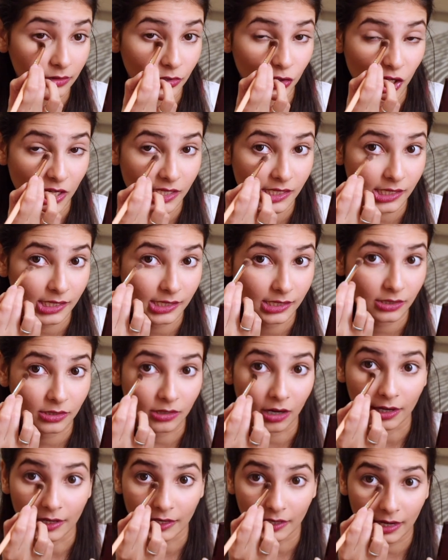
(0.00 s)
just
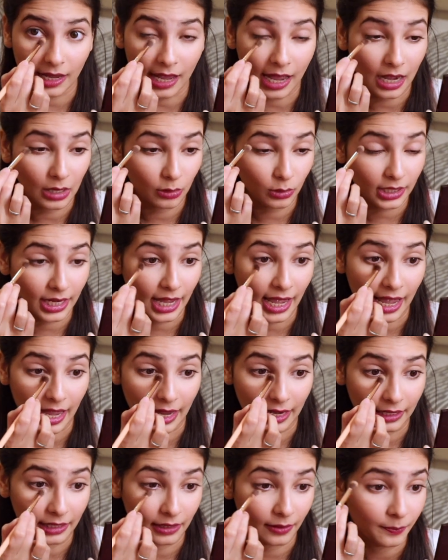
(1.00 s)
starting out
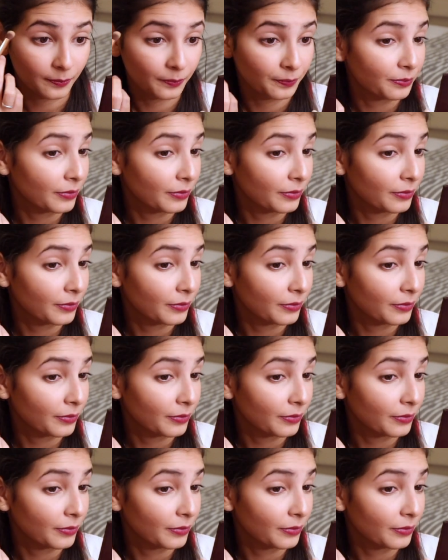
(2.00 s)
and